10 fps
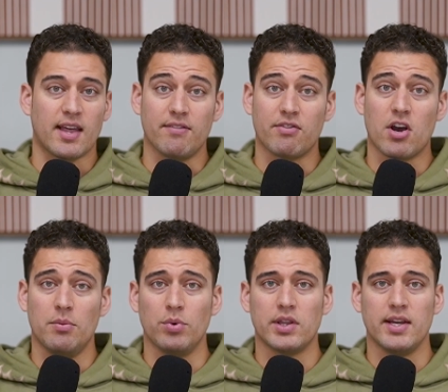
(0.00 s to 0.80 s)
that have
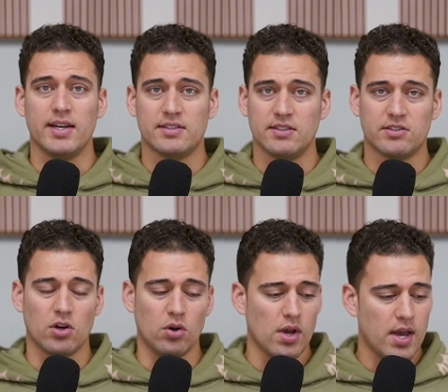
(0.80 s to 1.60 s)
come with this. And
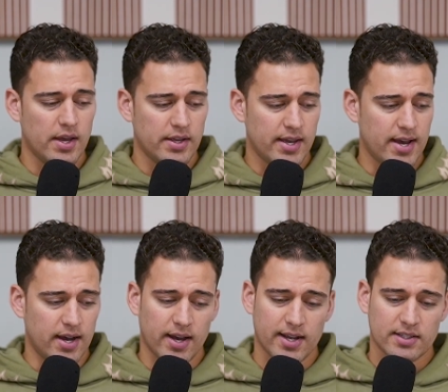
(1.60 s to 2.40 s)
so, yeah,
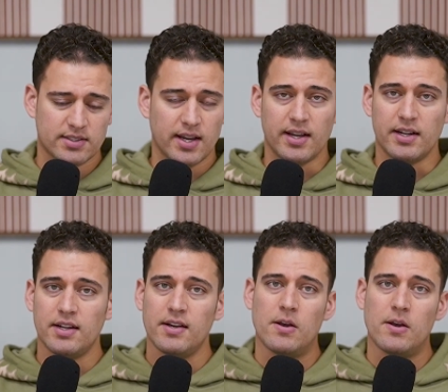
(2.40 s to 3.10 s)
like I said,